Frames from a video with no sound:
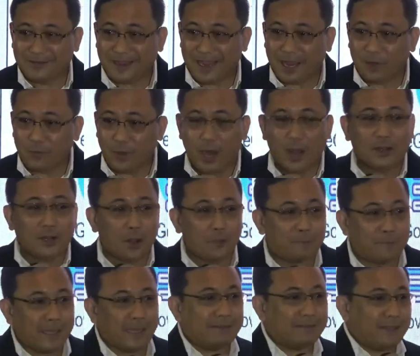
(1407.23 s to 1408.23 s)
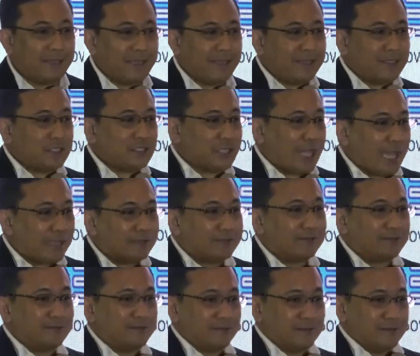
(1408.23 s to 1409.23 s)
And we are now building
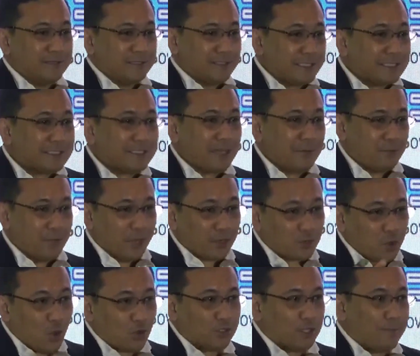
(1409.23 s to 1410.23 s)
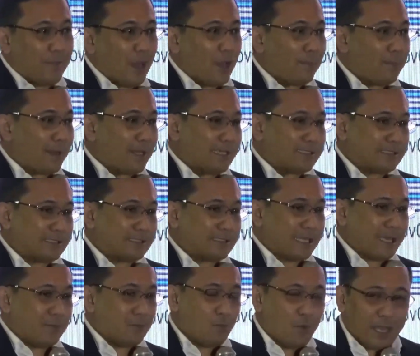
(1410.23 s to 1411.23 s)
CHED system. We are co-developing a
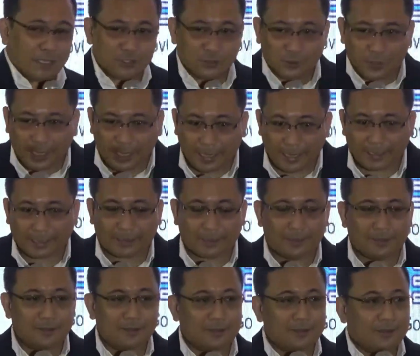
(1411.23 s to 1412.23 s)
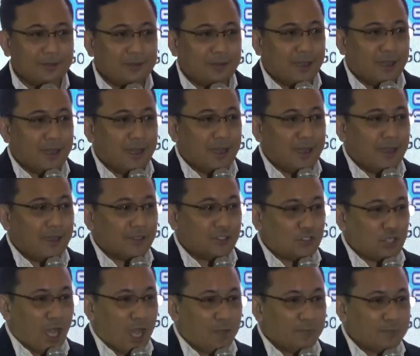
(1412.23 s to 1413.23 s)
system. Once you click
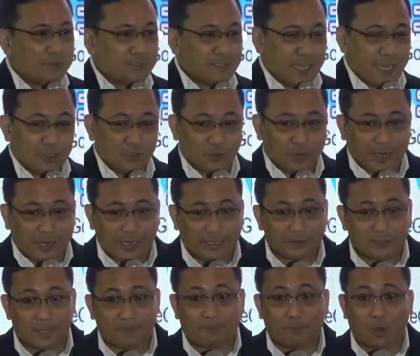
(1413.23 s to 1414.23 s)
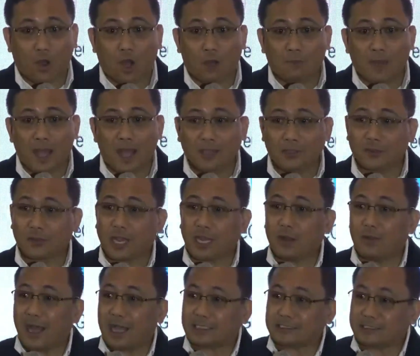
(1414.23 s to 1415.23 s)
jobs and you click diploma, you
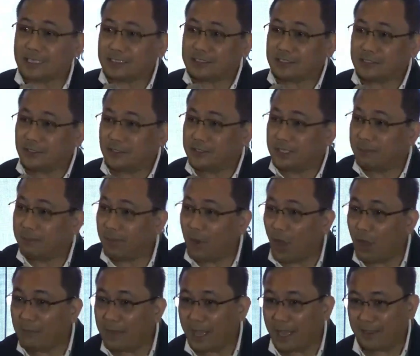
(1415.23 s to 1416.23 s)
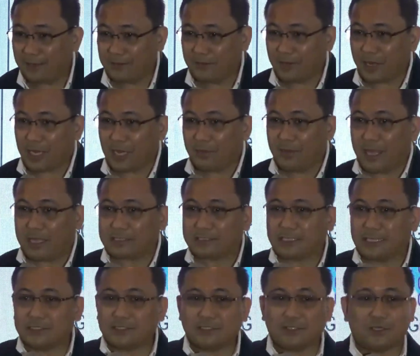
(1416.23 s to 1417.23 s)
can now access your diploma. You can now
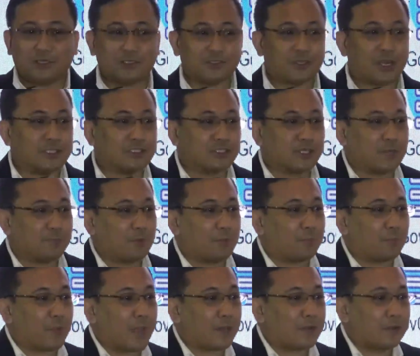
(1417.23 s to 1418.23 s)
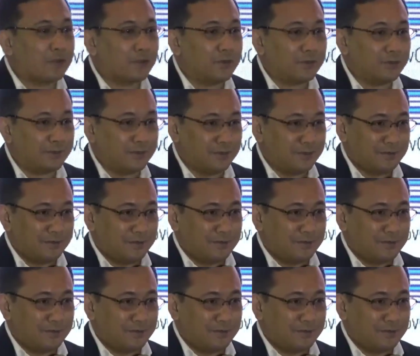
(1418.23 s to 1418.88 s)
access your transcript of record.